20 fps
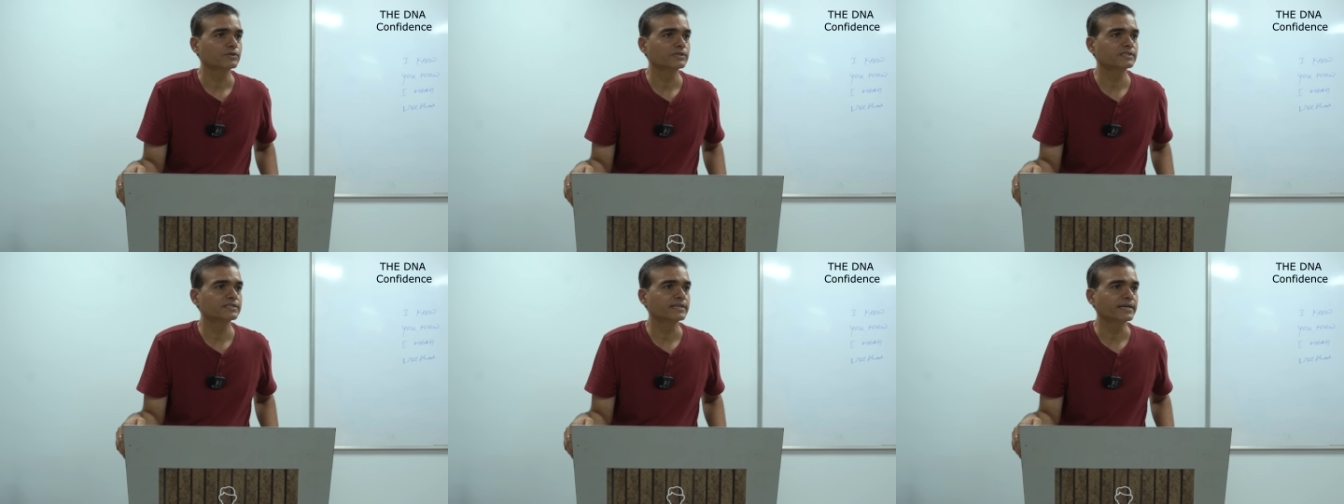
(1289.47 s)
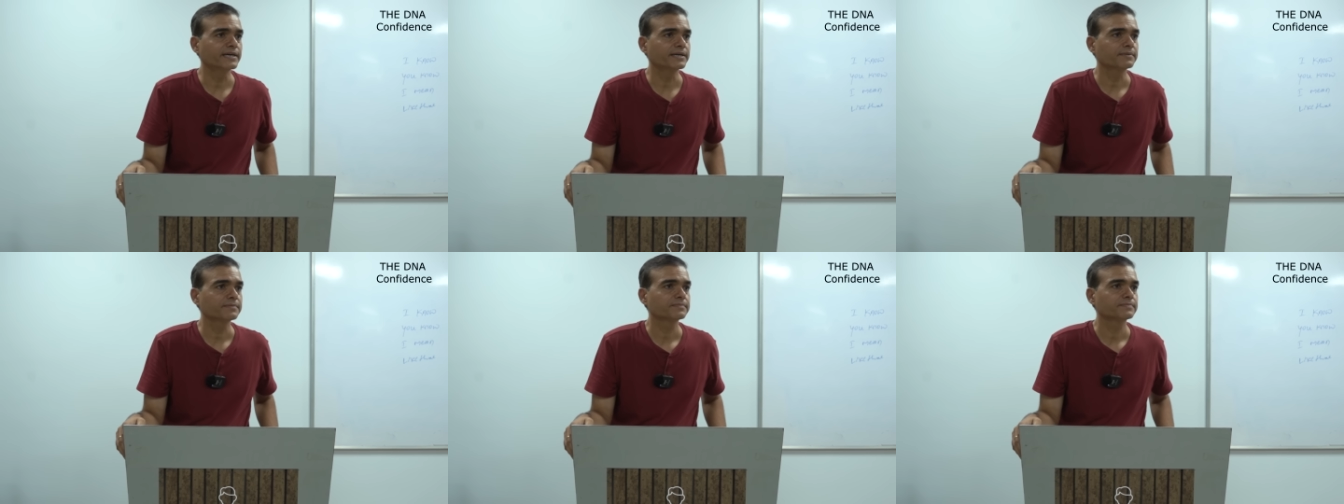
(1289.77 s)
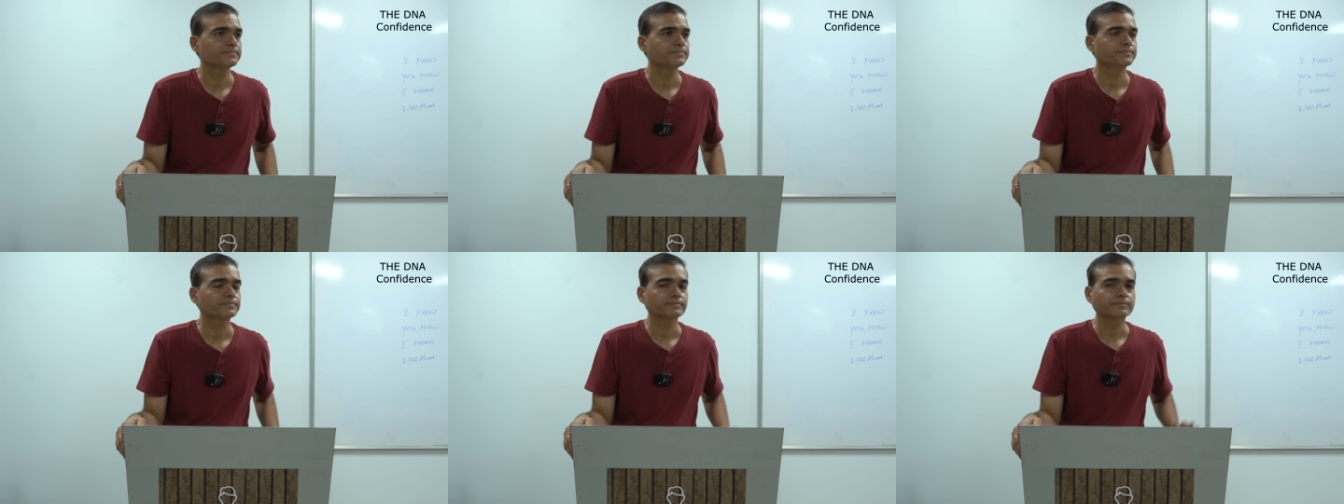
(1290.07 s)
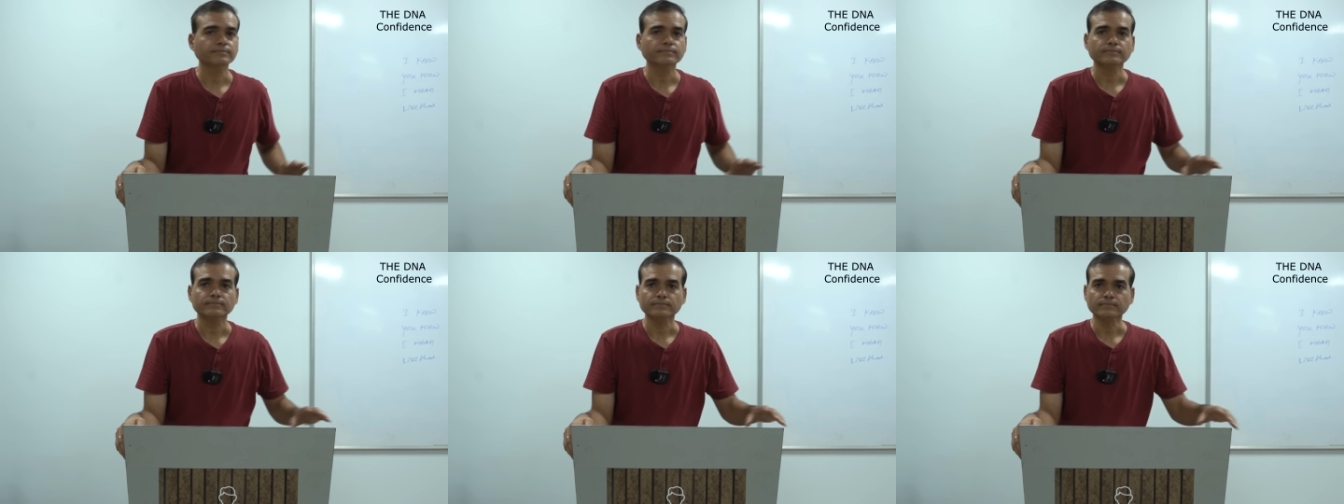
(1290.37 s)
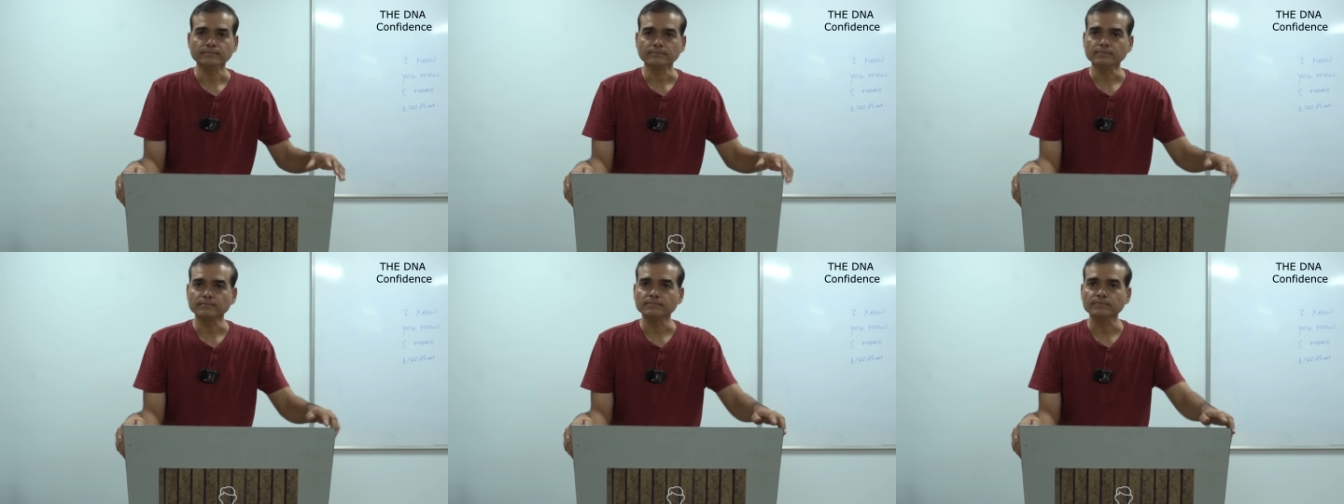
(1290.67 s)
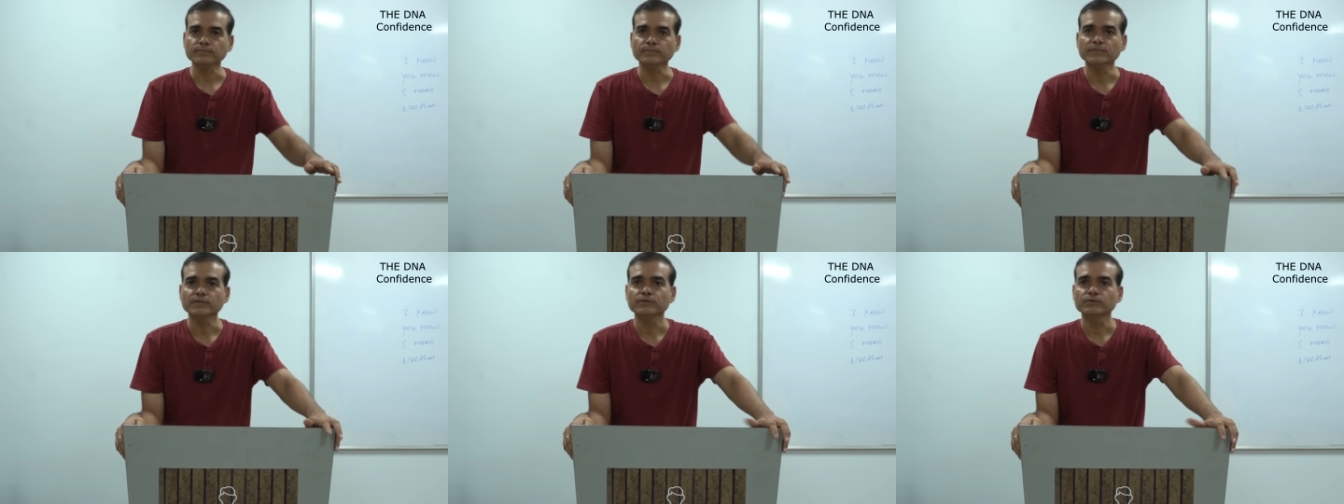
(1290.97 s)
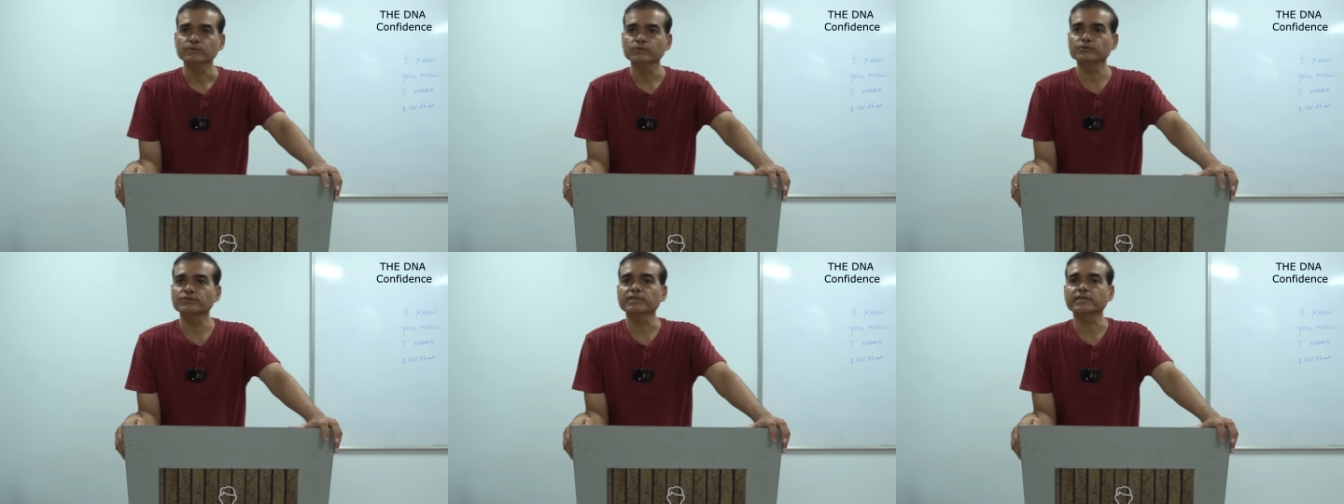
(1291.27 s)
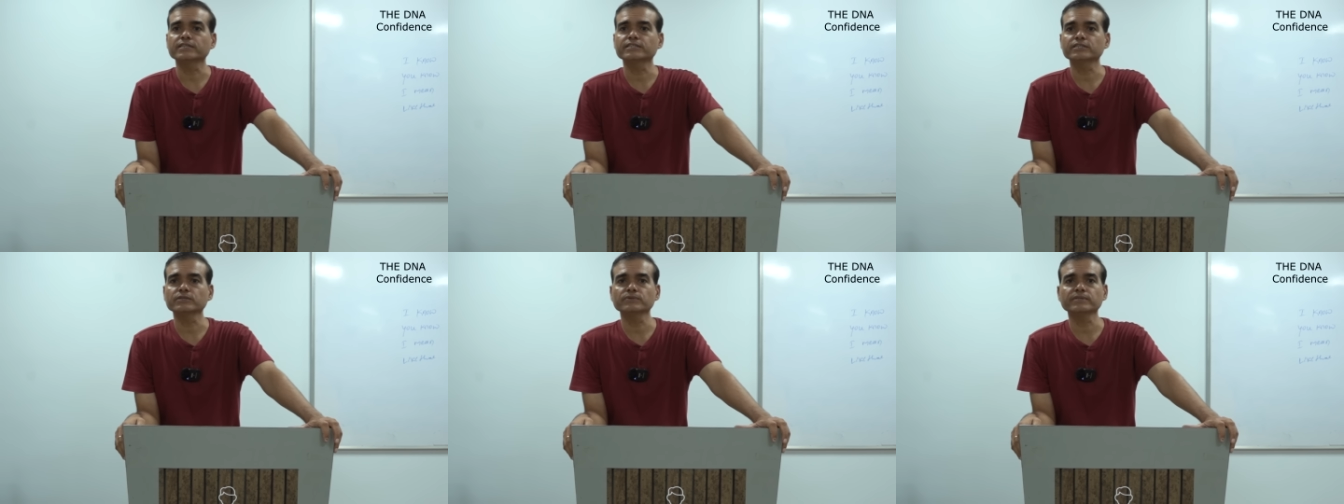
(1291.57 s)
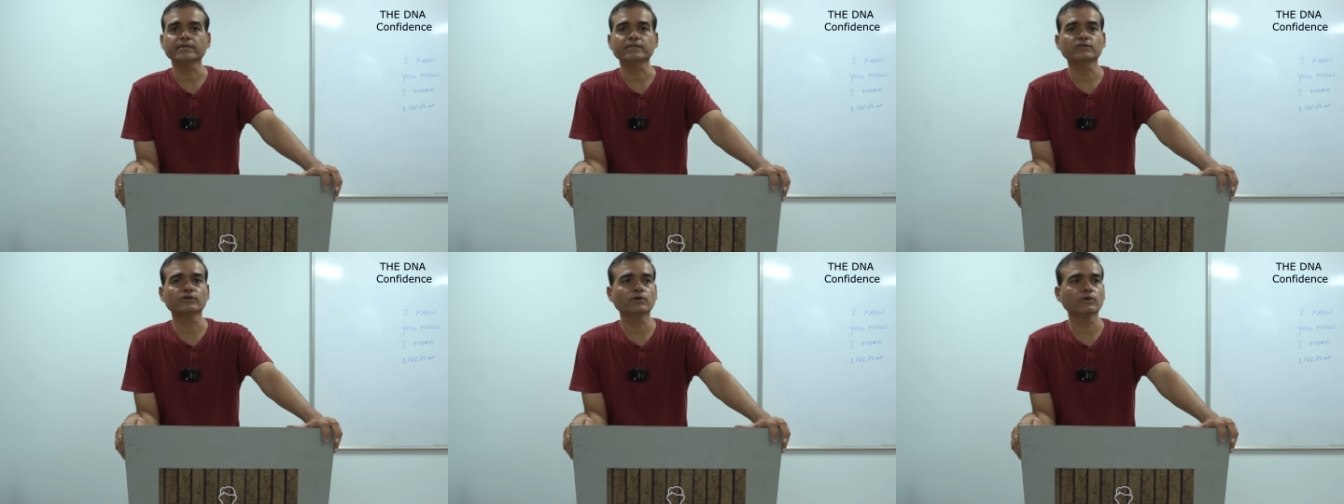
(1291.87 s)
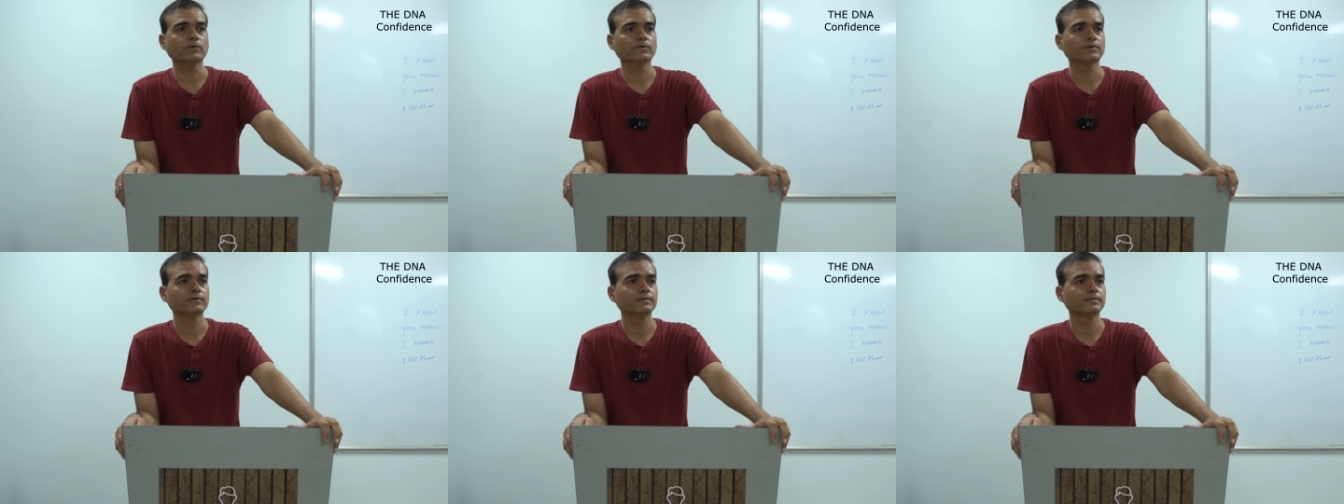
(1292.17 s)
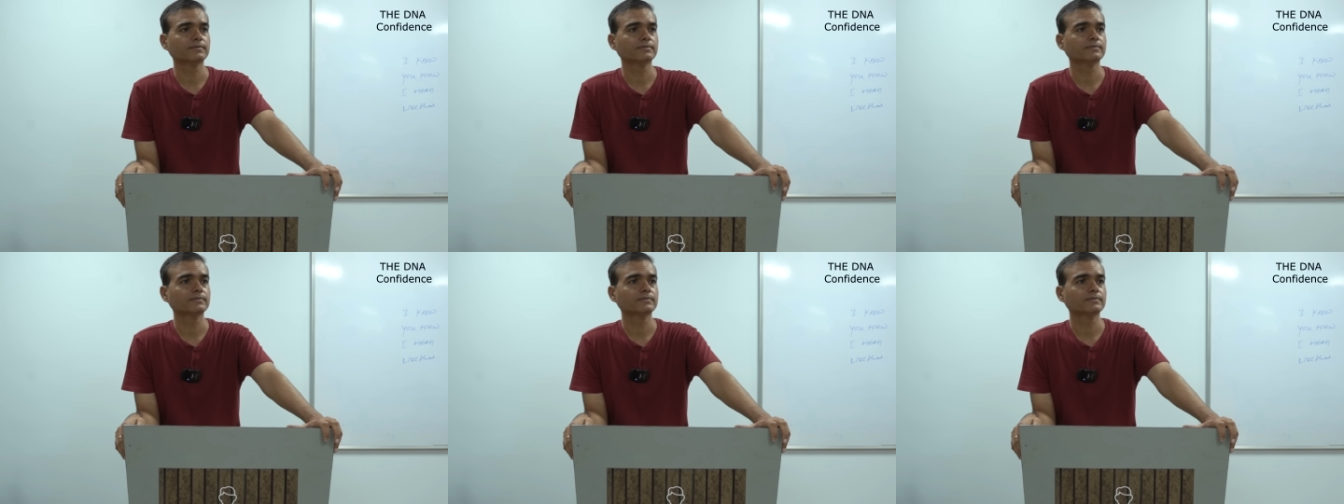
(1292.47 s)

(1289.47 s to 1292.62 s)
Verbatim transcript: is there? Who tells you that go?